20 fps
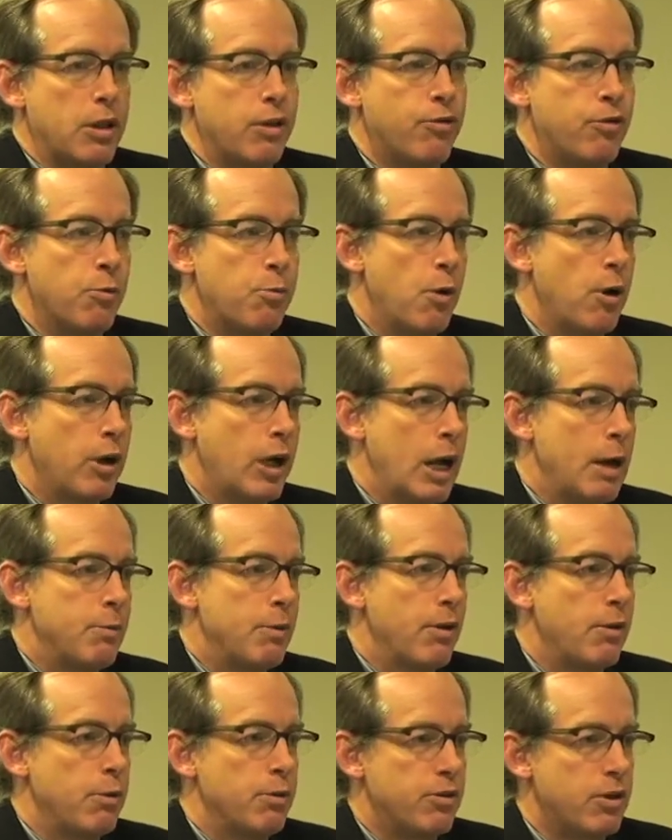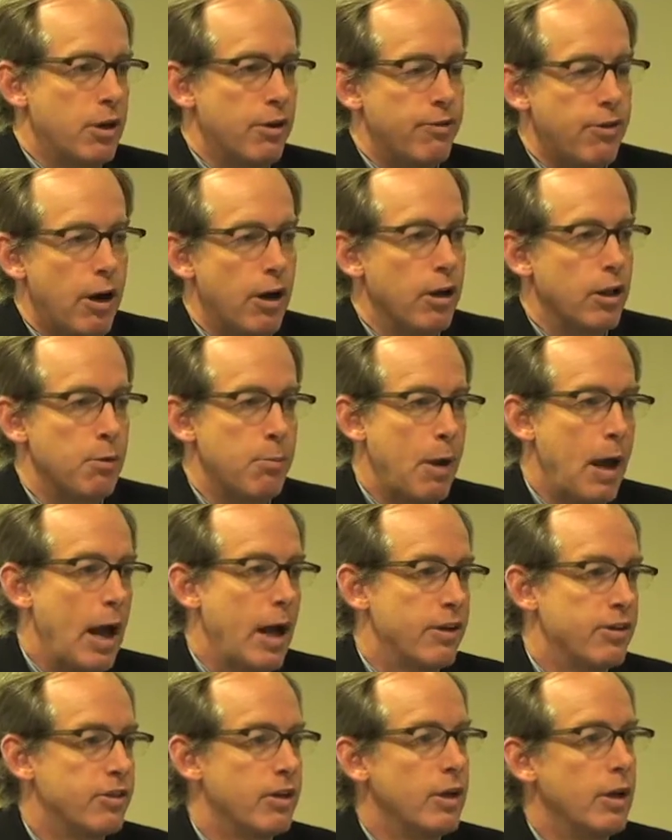the football game that was going to follow the
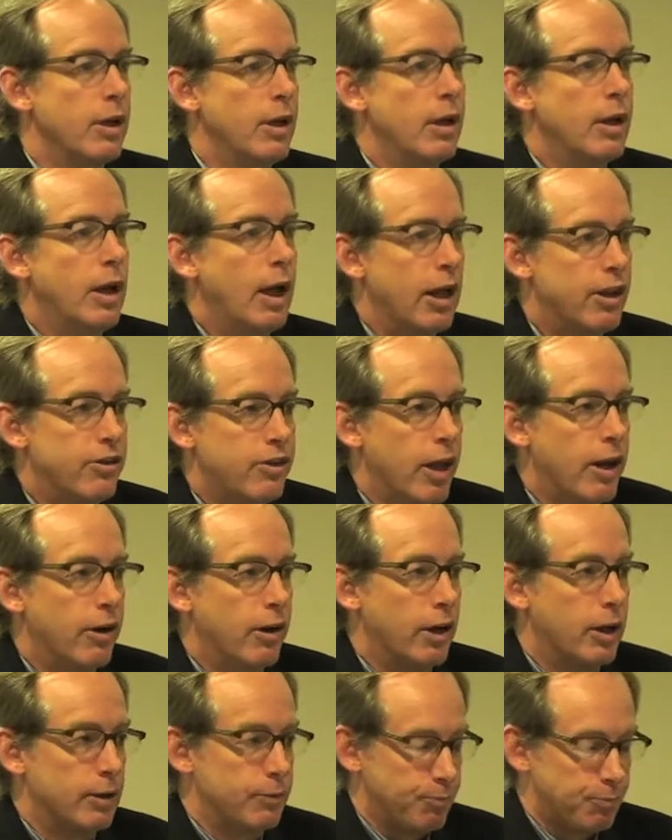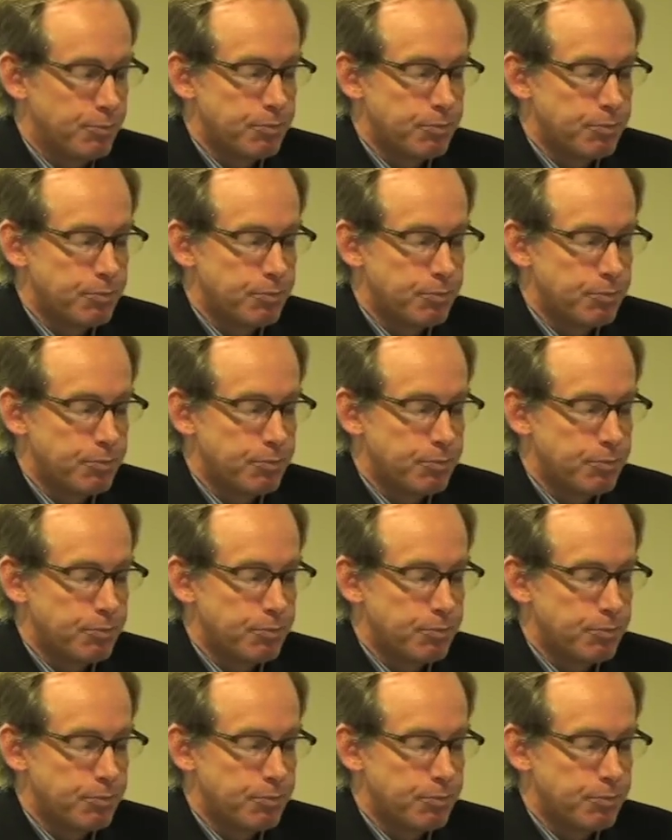Mass, etc